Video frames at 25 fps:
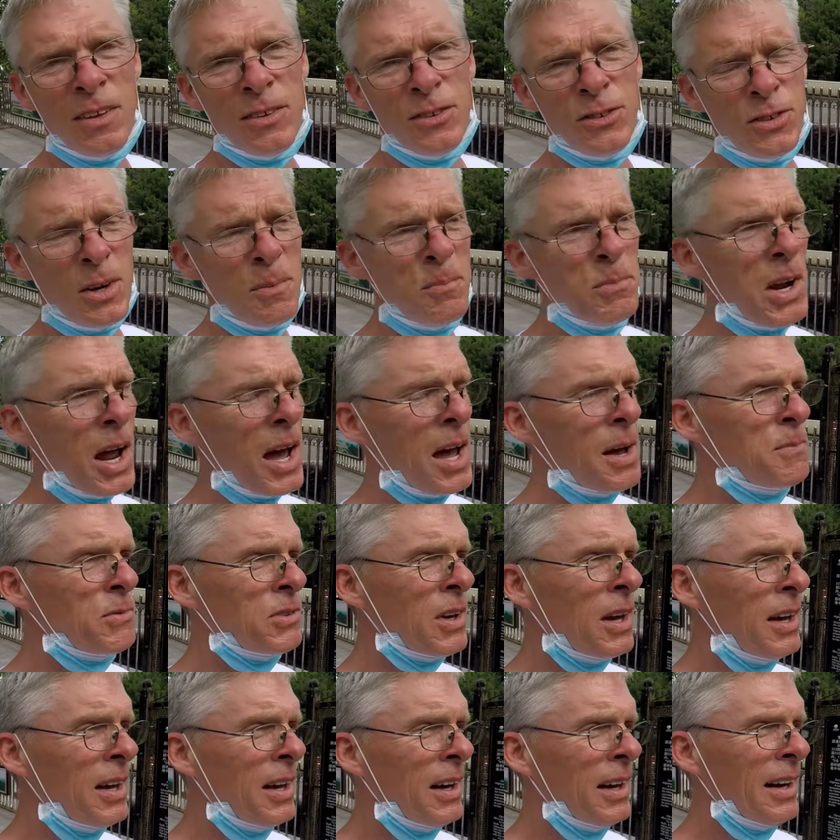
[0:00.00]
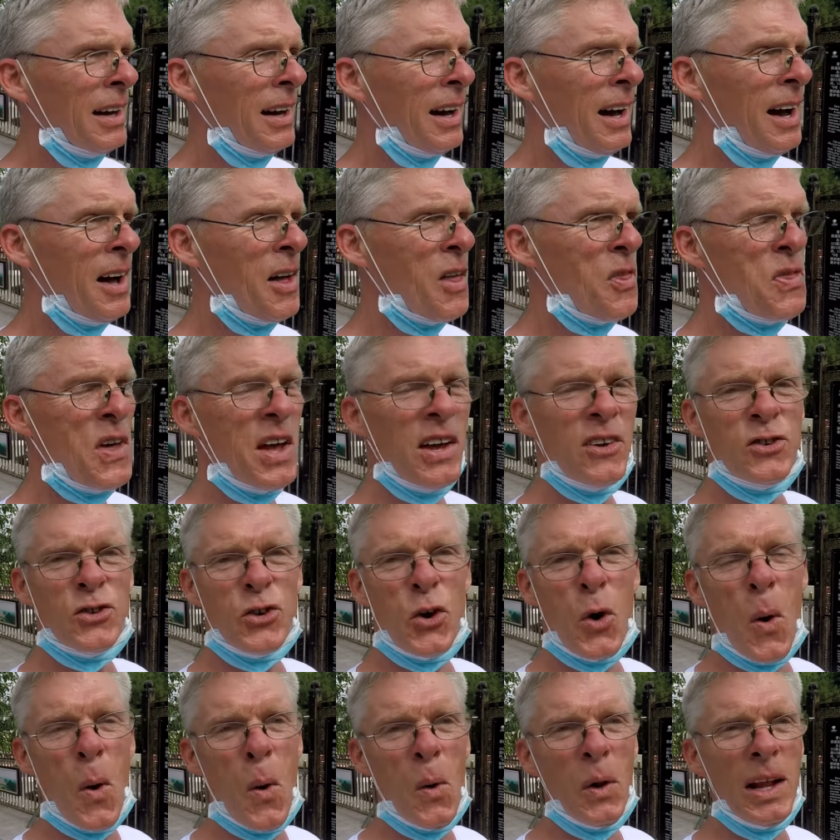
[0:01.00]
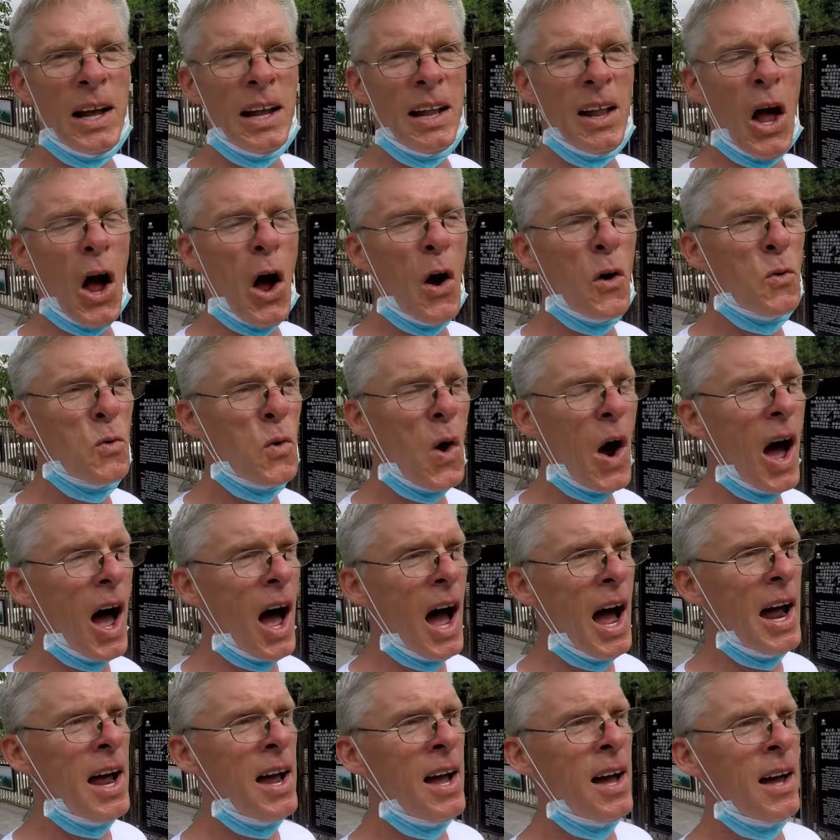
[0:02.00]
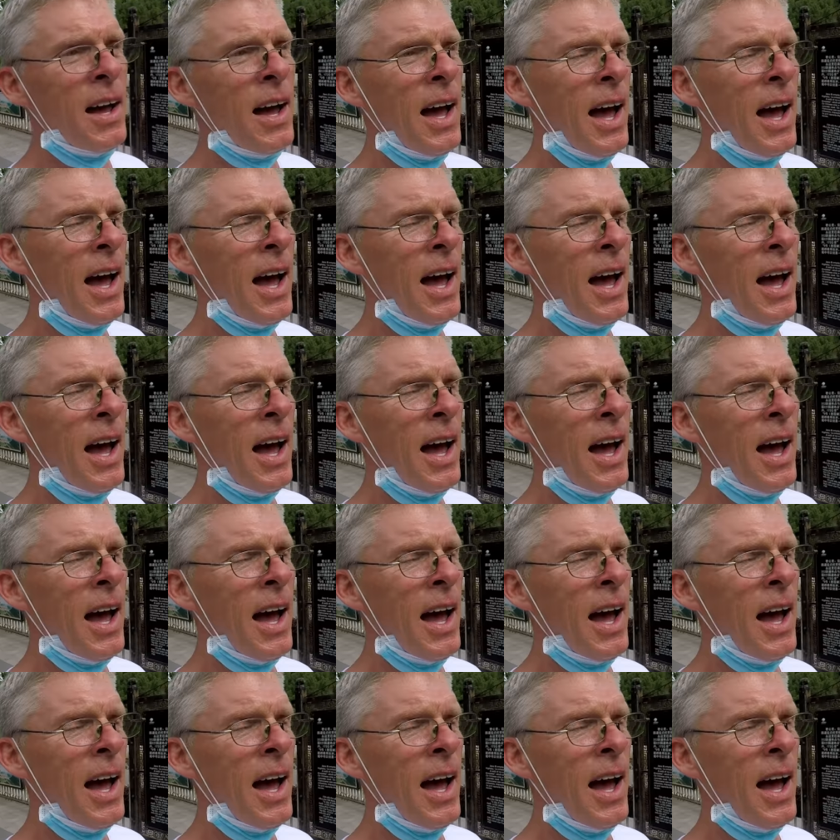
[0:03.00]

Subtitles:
Sometimes things go a little awry,